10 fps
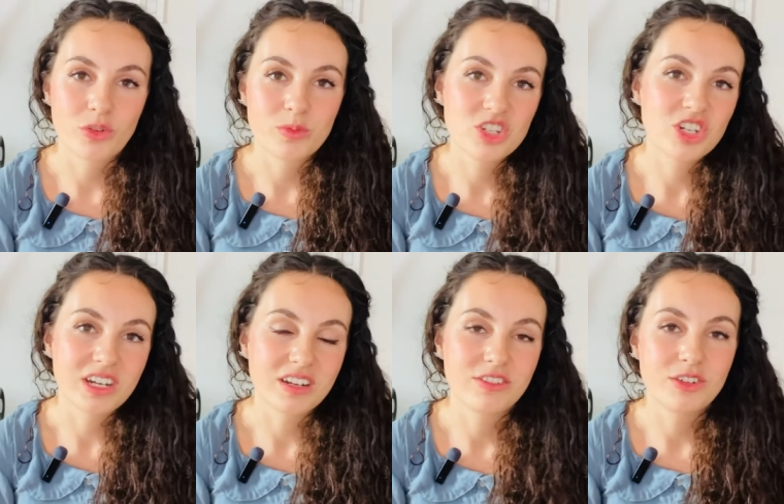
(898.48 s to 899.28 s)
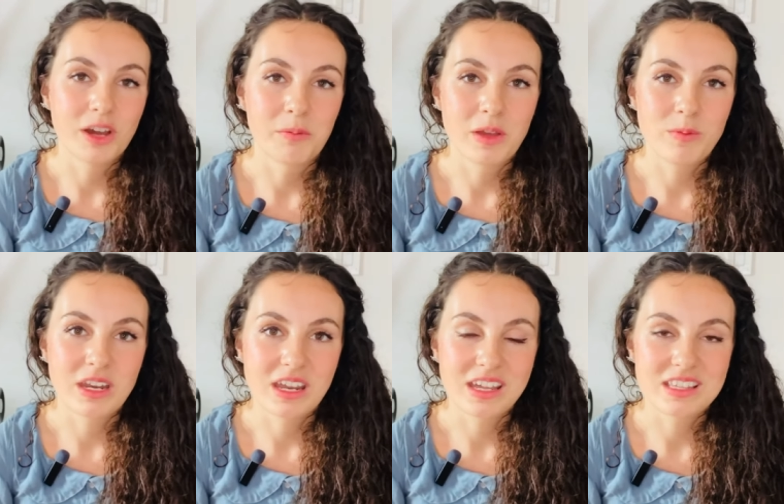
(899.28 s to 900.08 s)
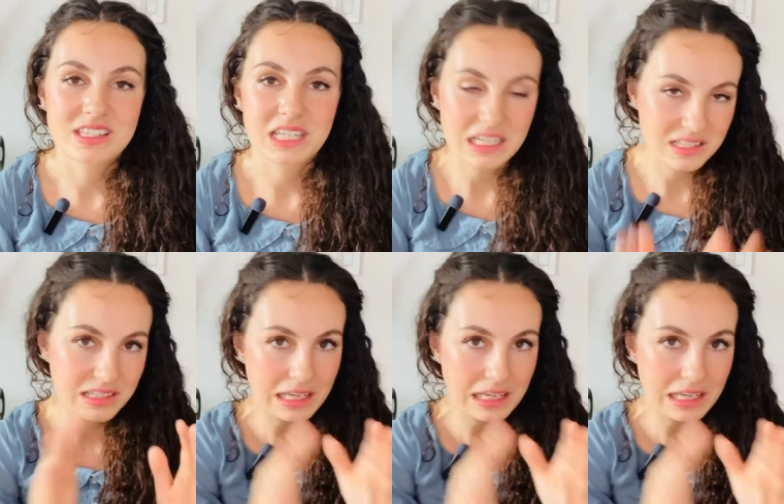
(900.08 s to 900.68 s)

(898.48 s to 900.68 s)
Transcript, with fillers: machine, if you got my meaning. It's, it's like